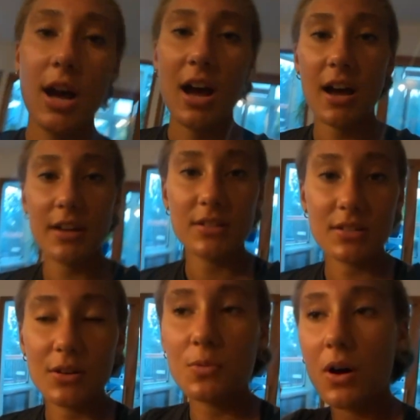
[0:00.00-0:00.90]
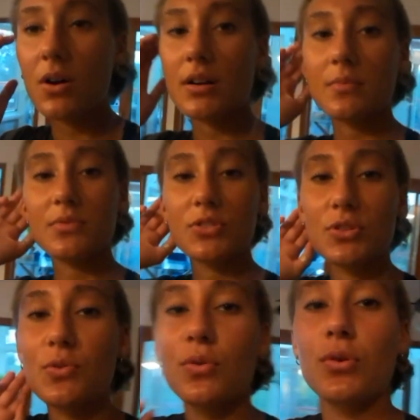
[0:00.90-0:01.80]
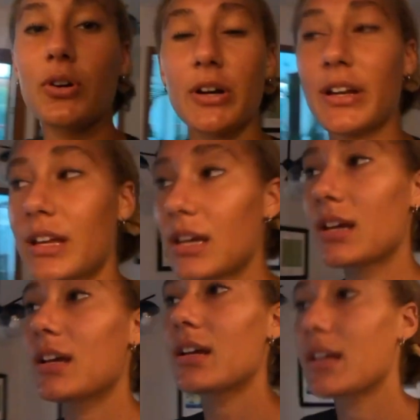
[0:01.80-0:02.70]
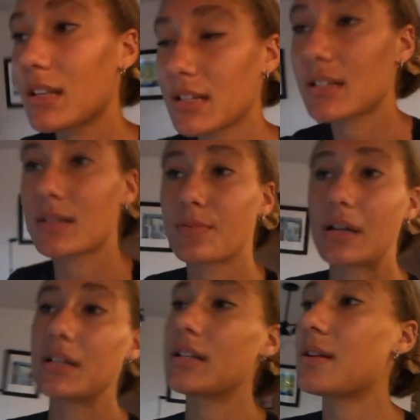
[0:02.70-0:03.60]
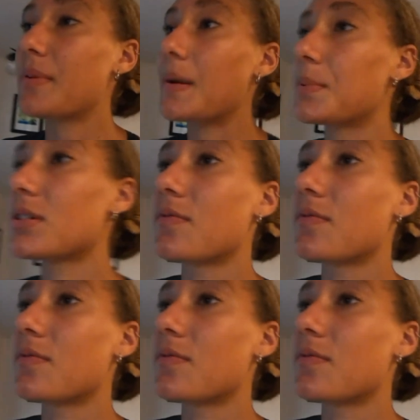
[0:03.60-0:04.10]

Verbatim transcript: Hi, so welcome to Oregon. This is Brendan and Pieper's